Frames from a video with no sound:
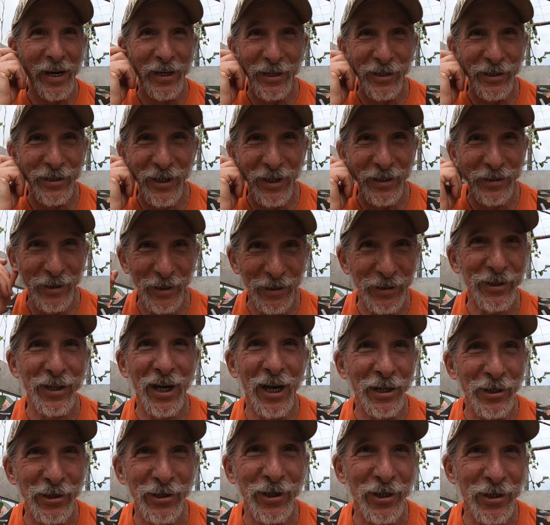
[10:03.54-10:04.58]
any sense. A
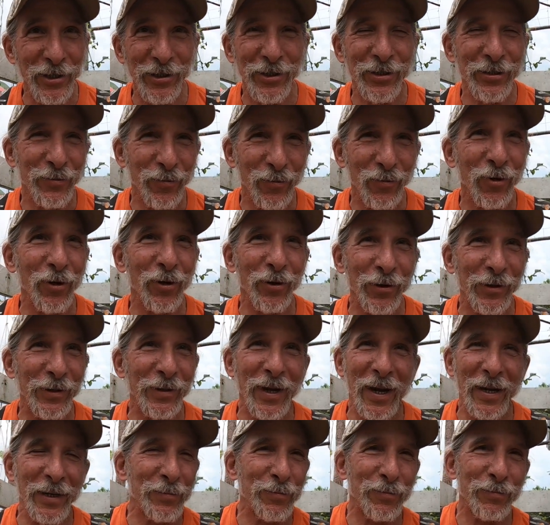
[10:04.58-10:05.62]
senseless
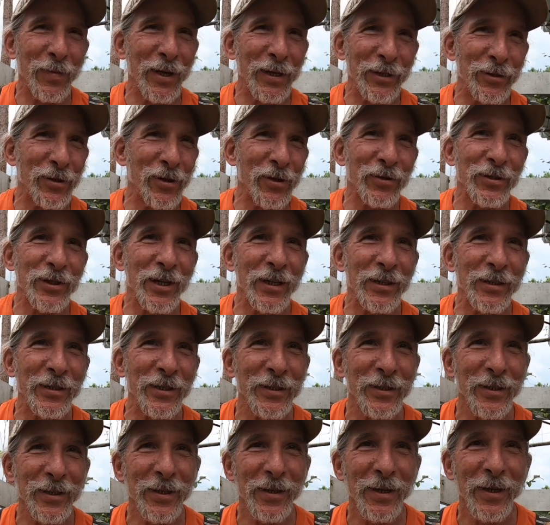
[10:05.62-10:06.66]
word makes no
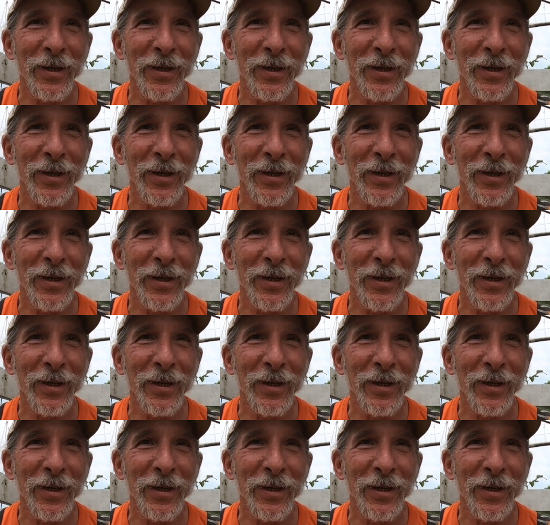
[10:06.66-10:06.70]
sense.